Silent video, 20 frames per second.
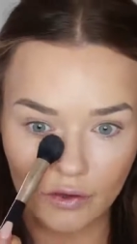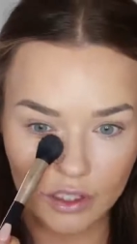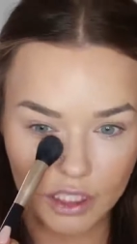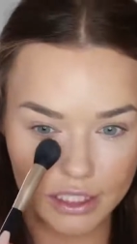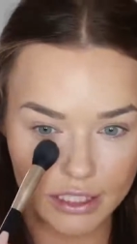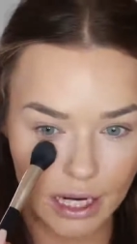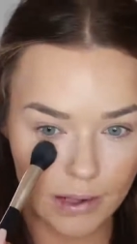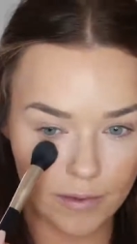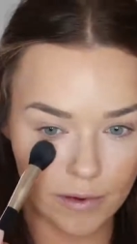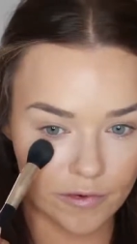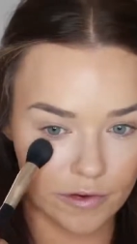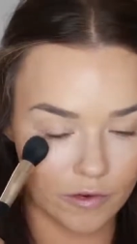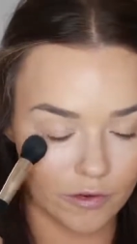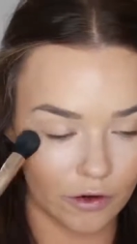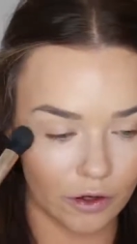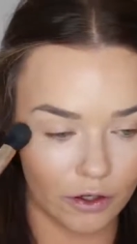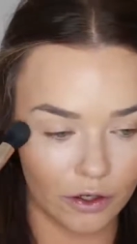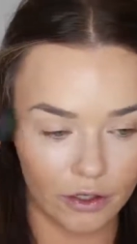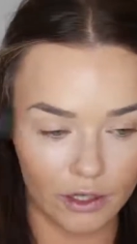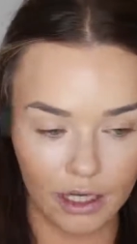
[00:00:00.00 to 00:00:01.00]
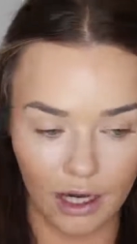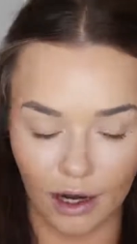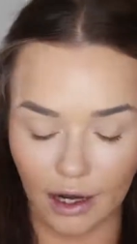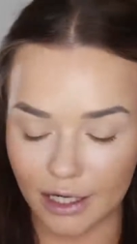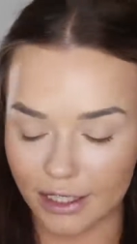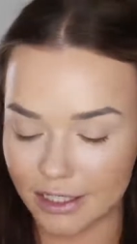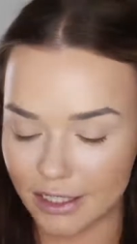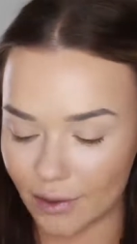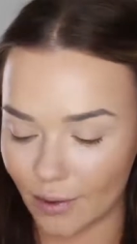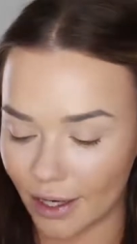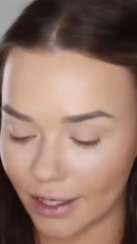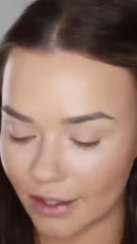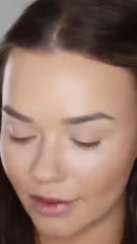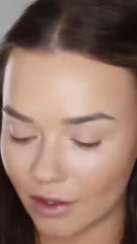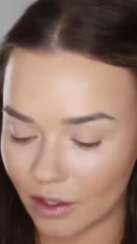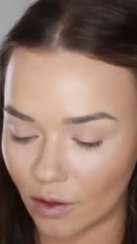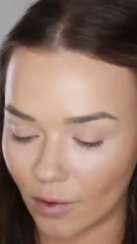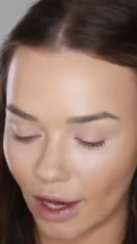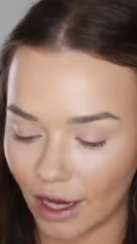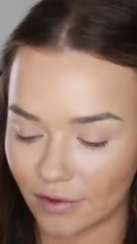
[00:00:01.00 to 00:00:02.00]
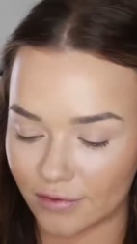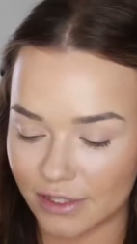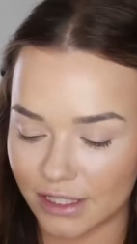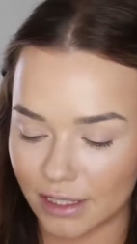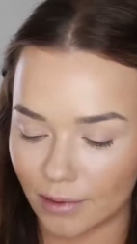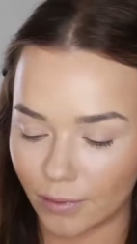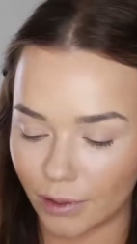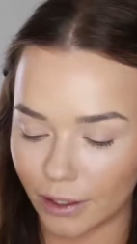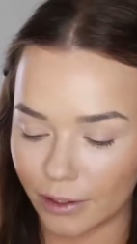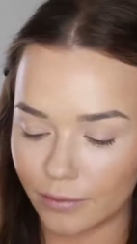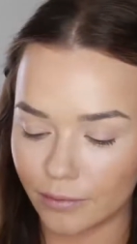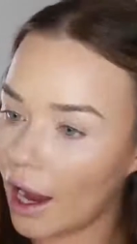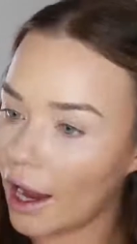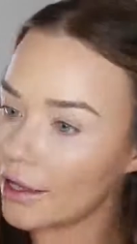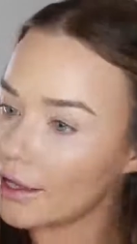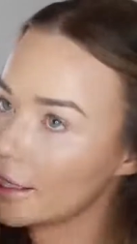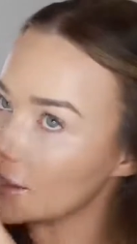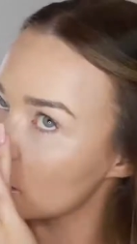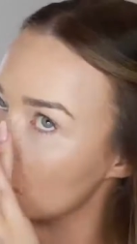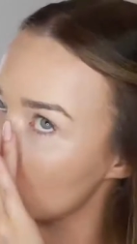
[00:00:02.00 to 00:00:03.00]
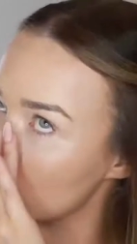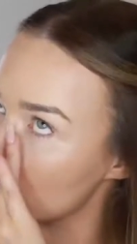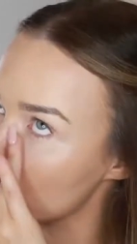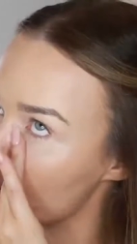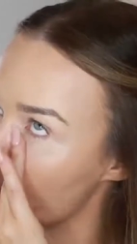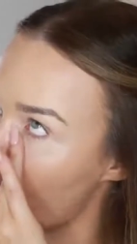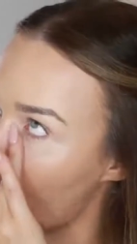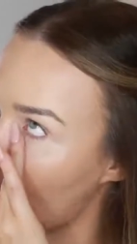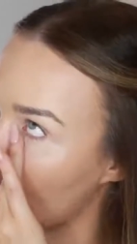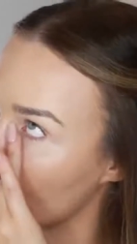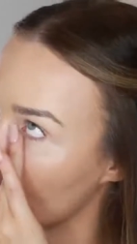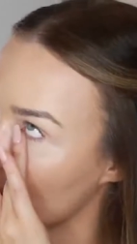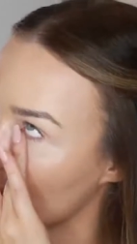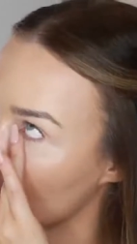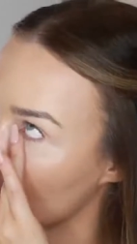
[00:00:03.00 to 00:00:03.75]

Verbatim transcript: the shape of it for under the eyes. So anything you have similar. I like to just pat